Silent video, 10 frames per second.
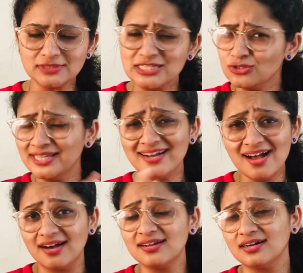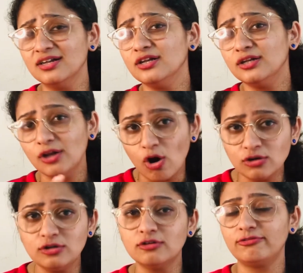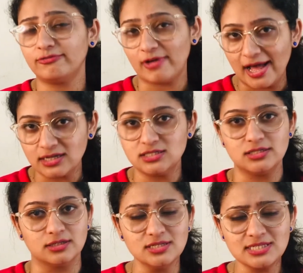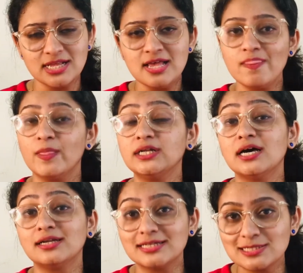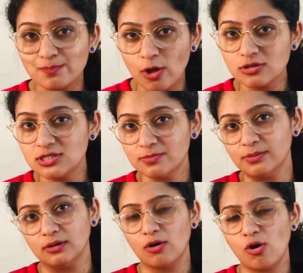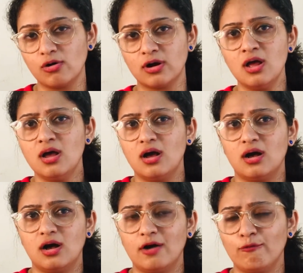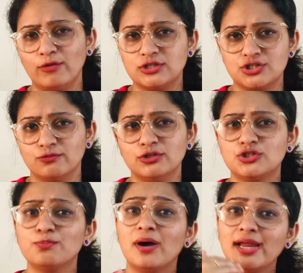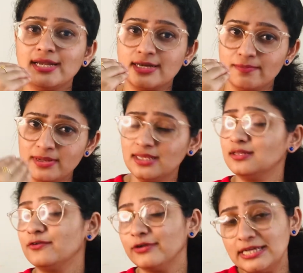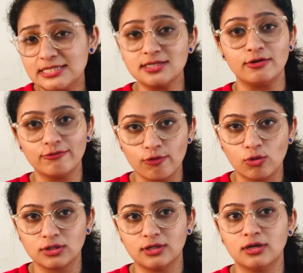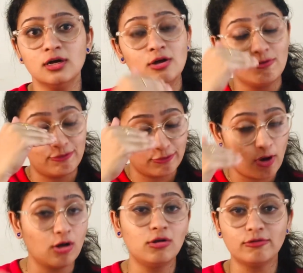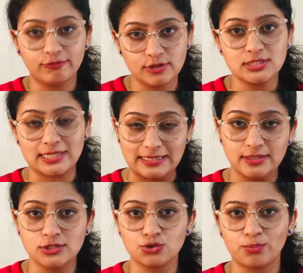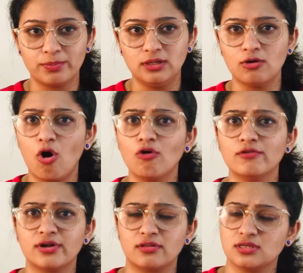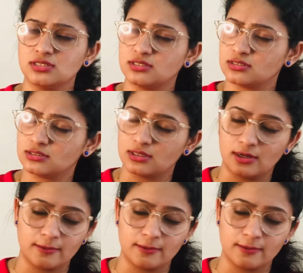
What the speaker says: So there are a lot of factors that are responsible or which might be the reason for the fall of this Indian rupee over this